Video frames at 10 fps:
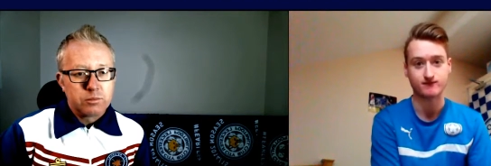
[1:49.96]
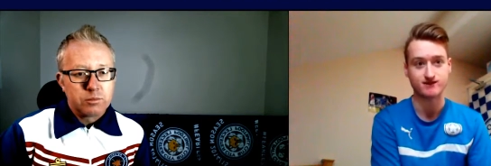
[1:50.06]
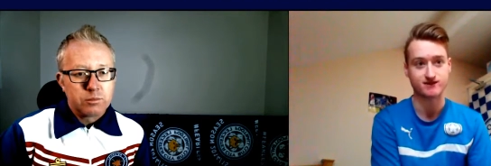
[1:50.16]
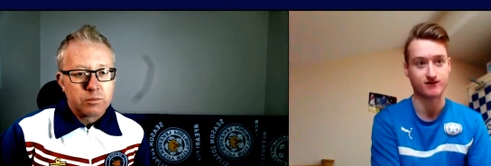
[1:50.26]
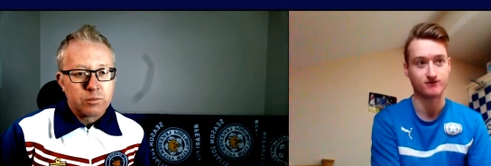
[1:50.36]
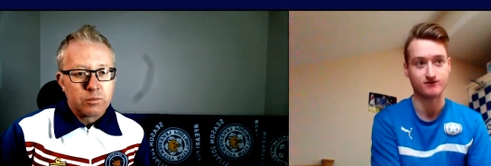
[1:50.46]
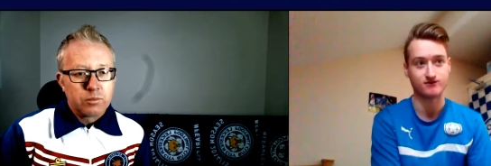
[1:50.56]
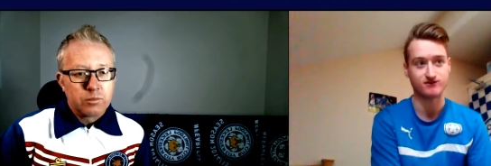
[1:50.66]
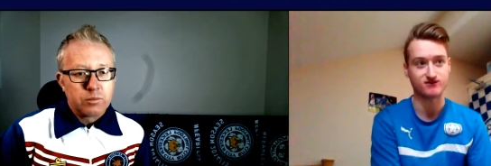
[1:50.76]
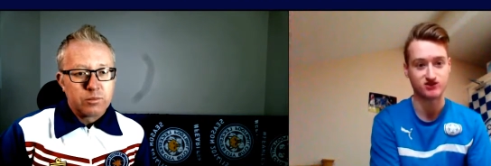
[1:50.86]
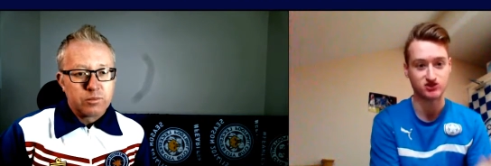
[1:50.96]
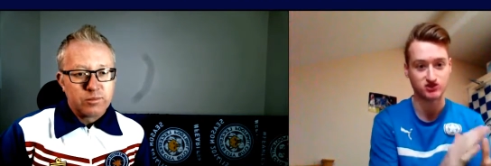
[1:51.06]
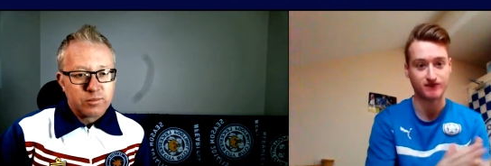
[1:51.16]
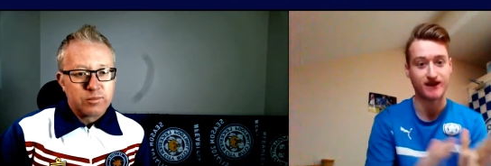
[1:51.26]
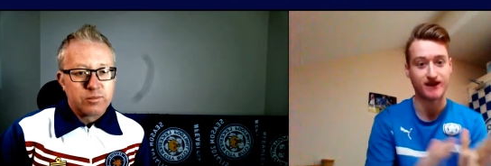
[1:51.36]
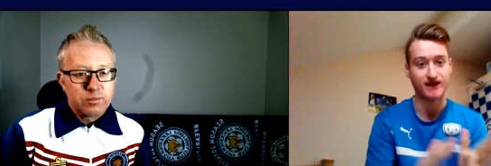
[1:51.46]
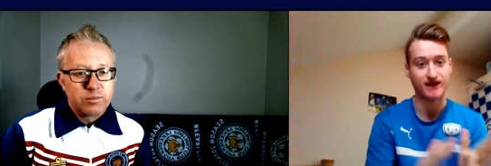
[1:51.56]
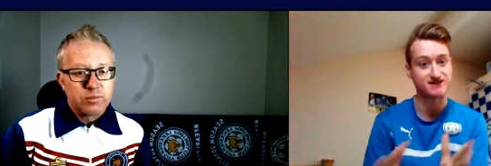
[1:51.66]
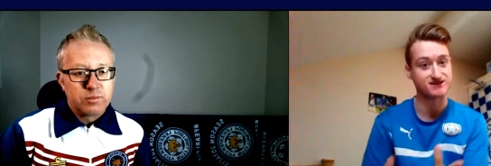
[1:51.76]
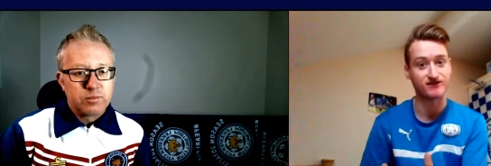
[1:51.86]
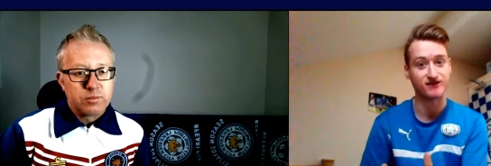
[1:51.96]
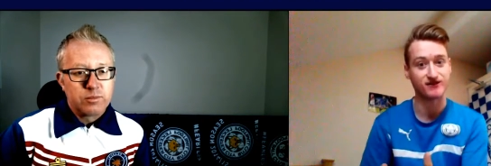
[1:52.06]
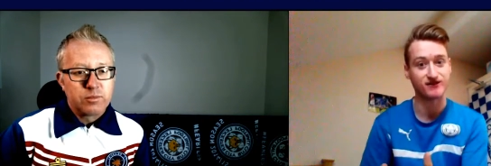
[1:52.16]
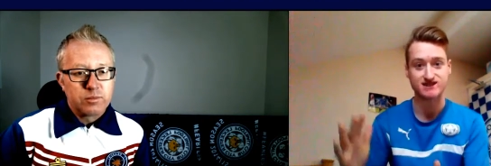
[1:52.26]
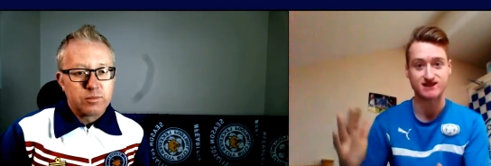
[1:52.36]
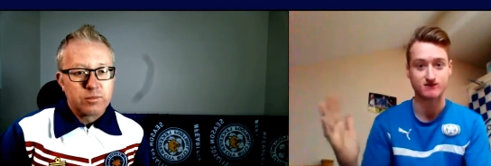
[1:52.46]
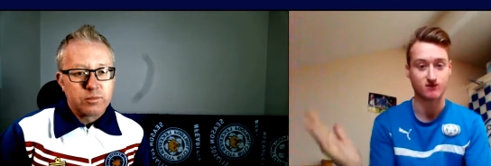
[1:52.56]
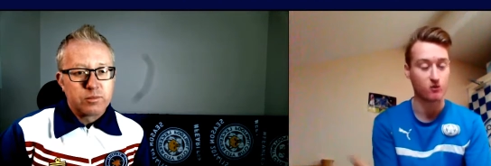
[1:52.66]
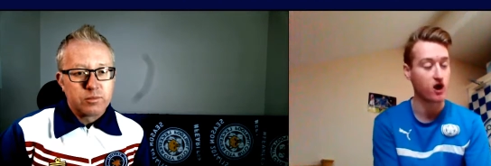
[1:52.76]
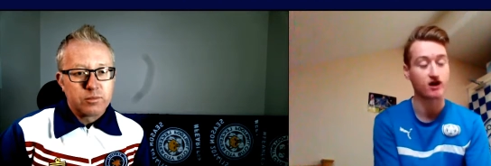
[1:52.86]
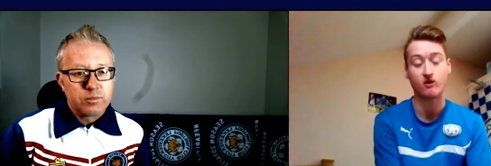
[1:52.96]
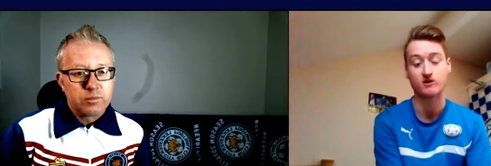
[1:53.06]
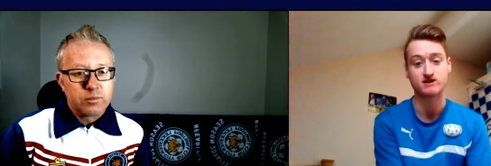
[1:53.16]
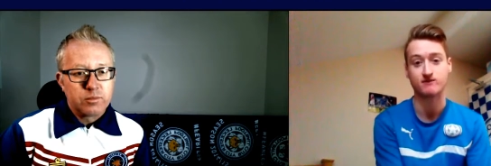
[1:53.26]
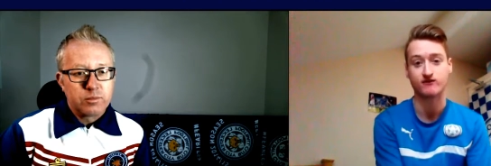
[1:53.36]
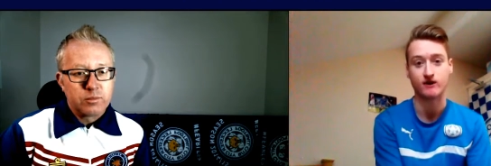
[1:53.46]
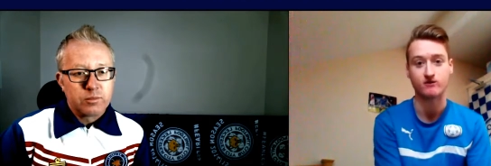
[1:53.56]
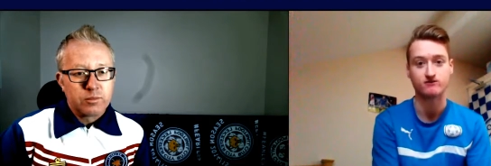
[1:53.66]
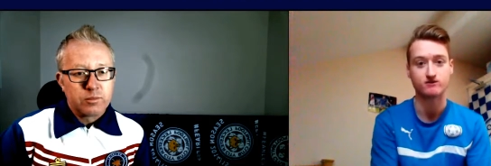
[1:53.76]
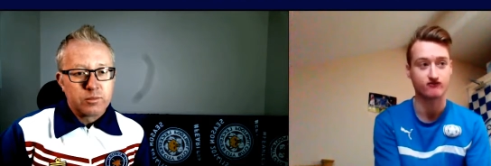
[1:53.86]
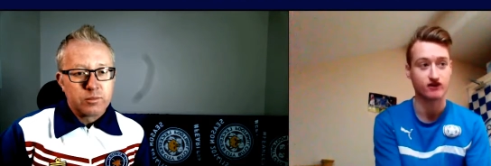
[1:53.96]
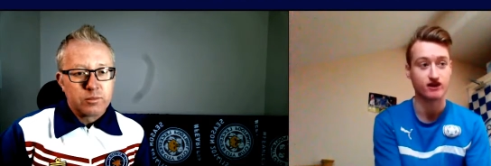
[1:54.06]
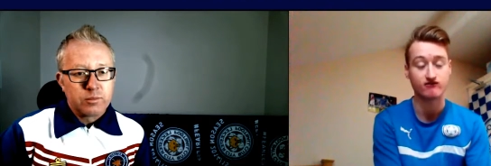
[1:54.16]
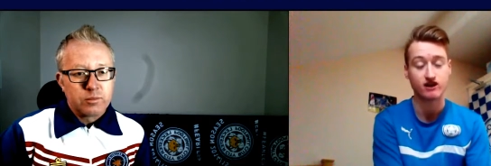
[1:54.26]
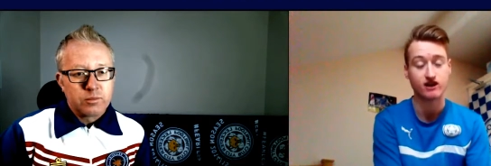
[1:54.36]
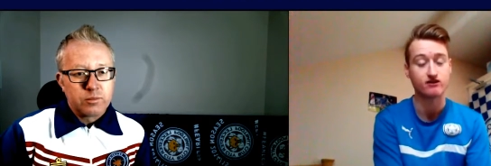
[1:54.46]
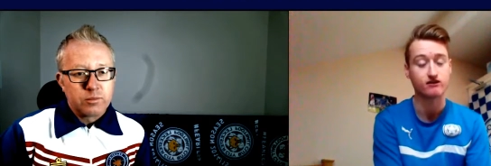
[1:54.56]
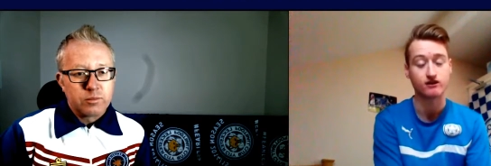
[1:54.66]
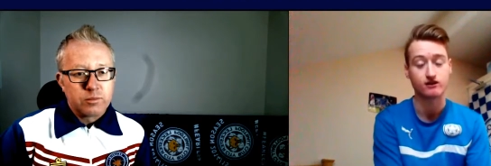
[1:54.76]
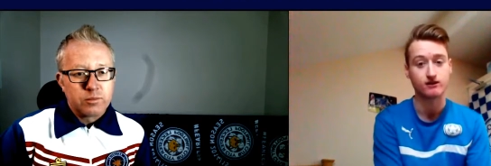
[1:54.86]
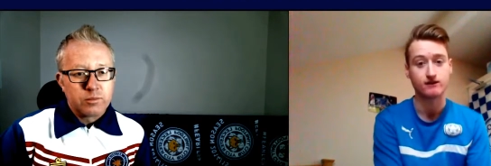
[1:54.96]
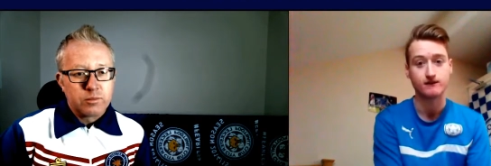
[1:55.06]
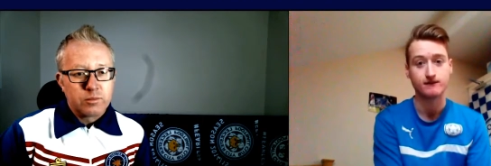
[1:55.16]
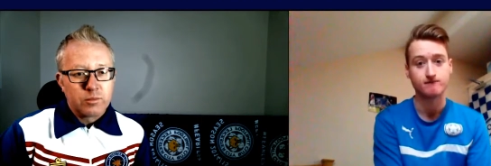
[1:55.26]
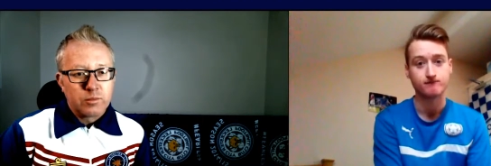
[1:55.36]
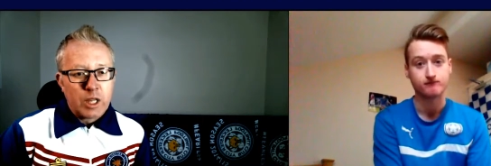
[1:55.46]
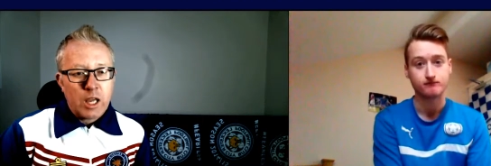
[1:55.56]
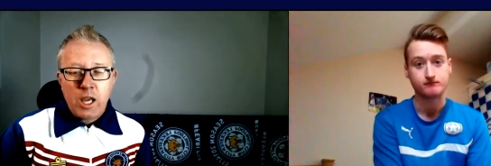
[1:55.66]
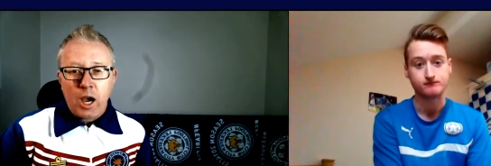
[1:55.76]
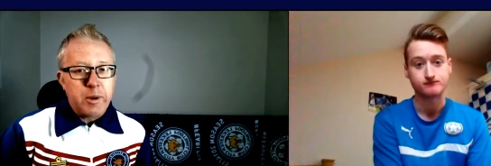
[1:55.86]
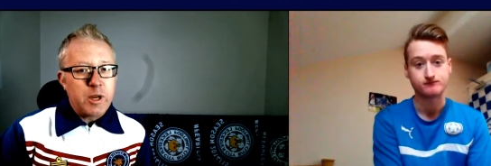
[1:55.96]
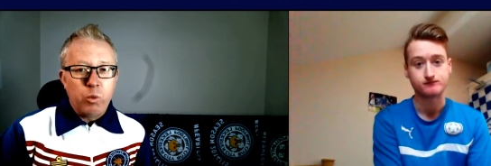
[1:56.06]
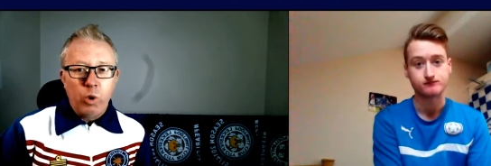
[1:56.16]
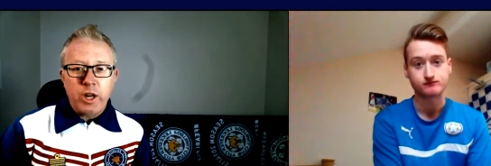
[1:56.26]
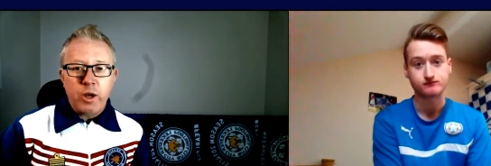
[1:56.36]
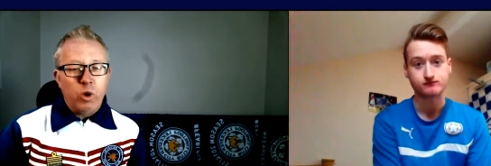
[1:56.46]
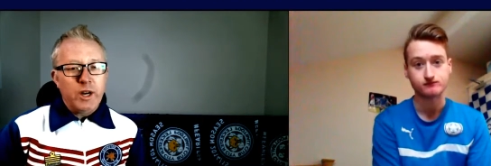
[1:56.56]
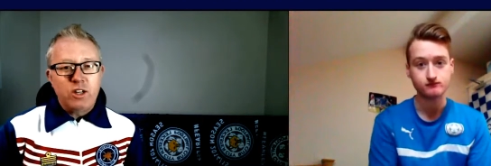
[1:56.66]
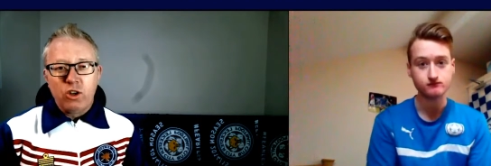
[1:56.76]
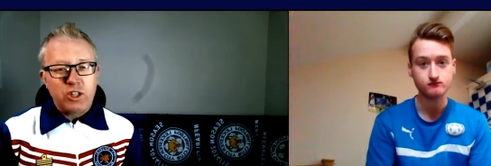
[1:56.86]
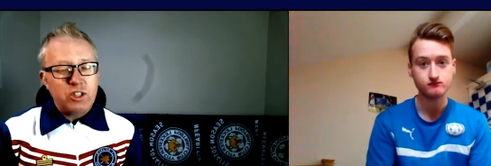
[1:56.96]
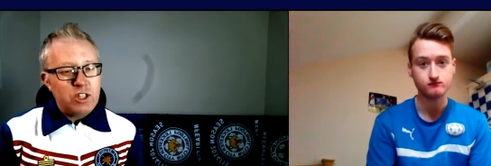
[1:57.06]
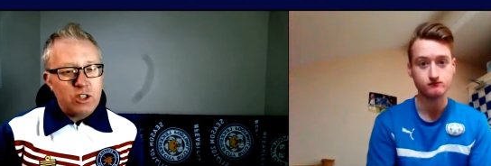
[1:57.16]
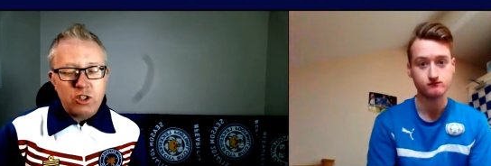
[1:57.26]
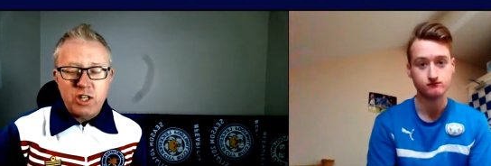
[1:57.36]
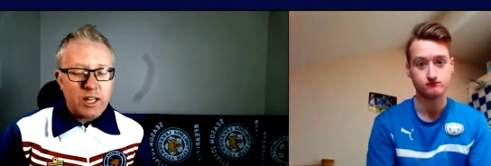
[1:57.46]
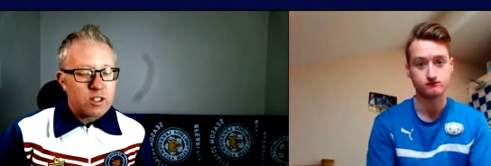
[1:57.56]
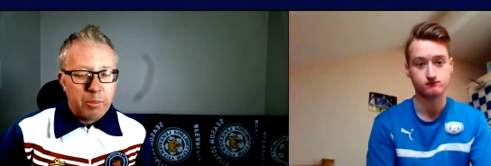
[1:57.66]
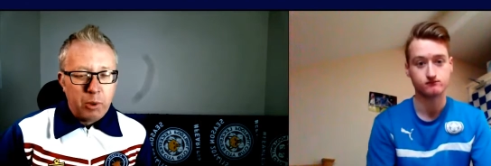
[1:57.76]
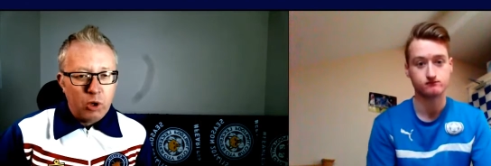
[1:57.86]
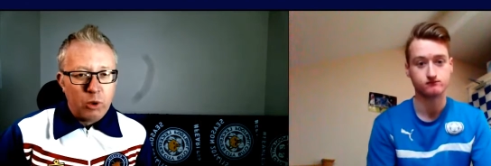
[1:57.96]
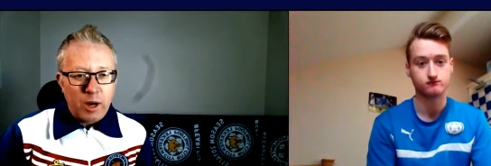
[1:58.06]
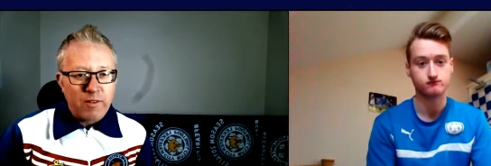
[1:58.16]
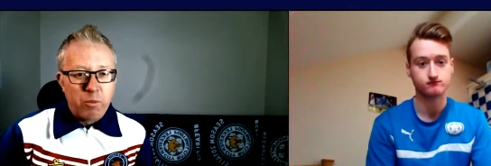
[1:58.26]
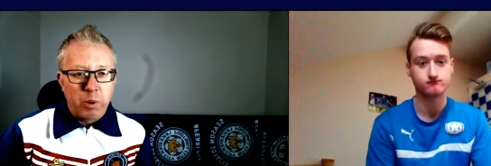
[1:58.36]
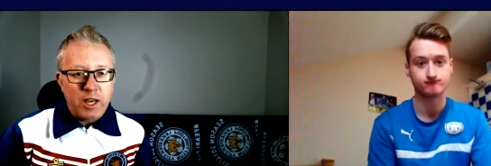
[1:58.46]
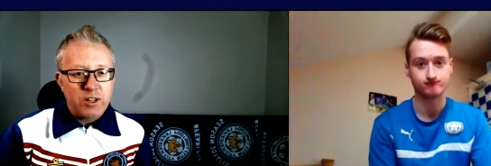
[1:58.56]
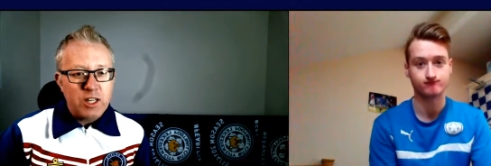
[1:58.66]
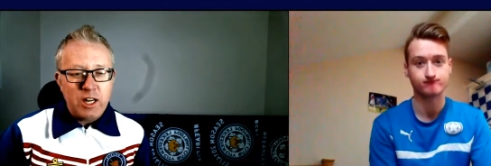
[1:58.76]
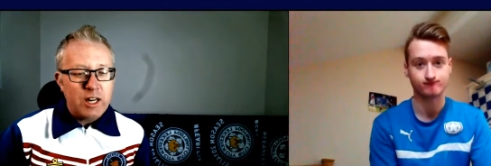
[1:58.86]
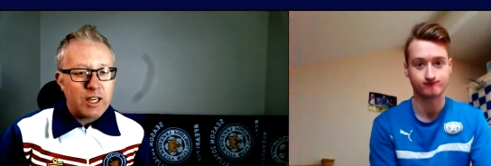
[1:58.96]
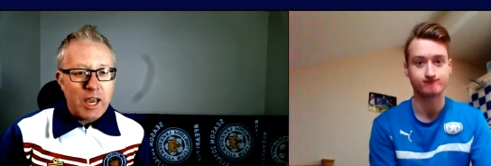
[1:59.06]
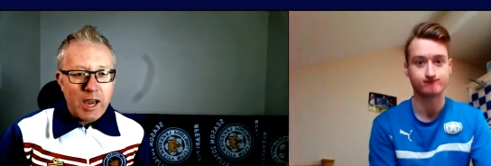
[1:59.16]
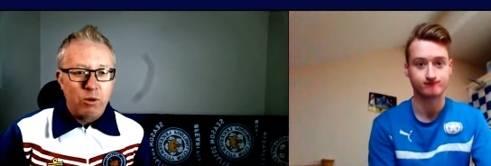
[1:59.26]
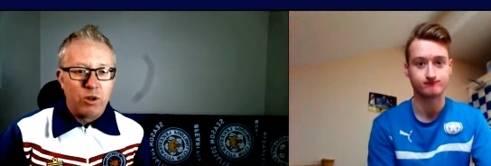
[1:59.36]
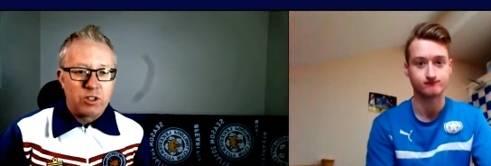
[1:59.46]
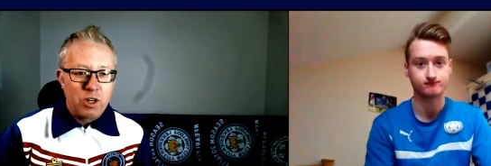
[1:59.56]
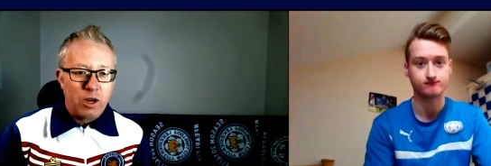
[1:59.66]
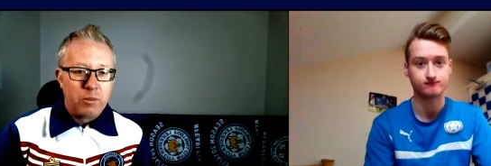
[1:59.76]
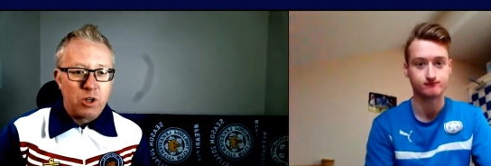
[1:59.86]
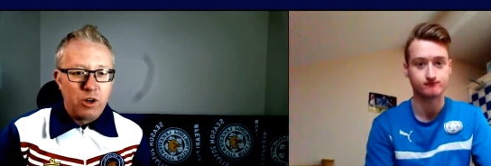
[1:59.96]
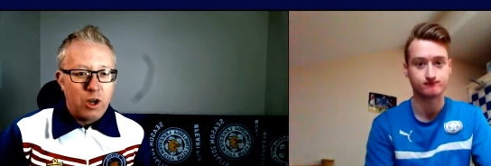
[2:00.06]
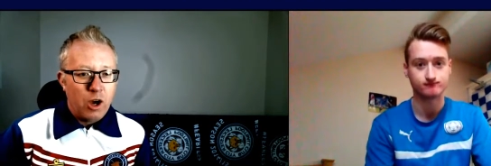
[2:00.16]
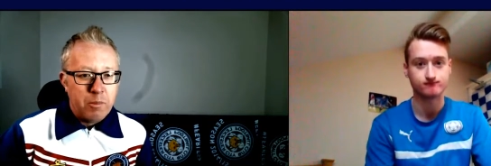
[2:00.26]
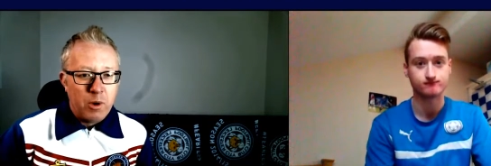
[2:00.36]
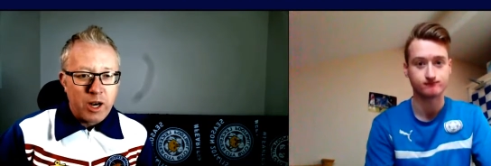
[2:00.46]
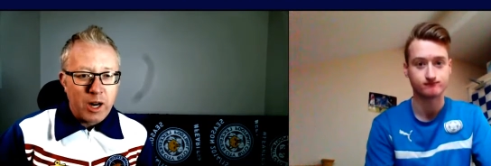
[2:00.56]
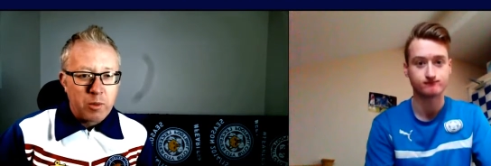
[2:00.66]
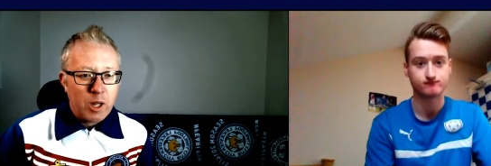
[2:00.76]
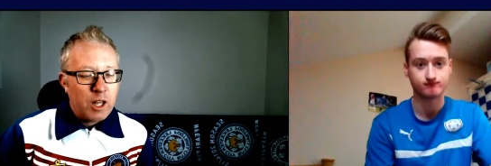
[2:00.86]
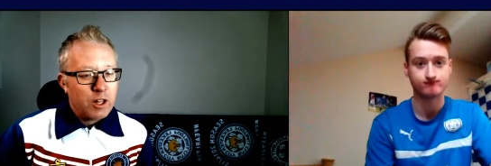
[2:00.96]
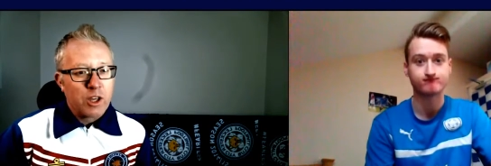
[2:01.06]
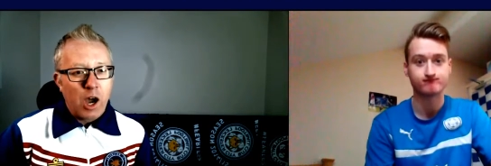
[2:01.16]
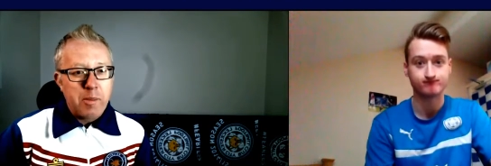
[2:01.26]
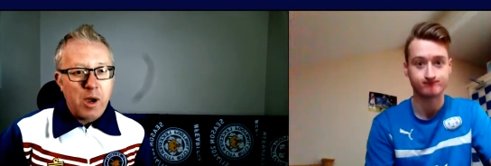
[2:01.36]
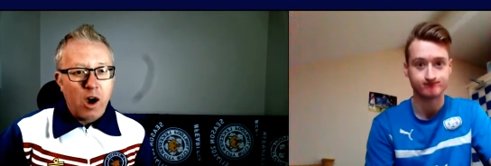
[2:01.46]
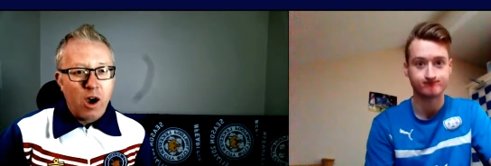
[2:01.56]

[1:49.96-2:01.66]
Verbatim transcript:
Speaker 1: So just based on those facts, he was a workhorse in midfield and was really, really good.
Speaker 2: I mean, what what he does is he just nicks the ball away from players. He did it countless times on, on Monday. The guy behind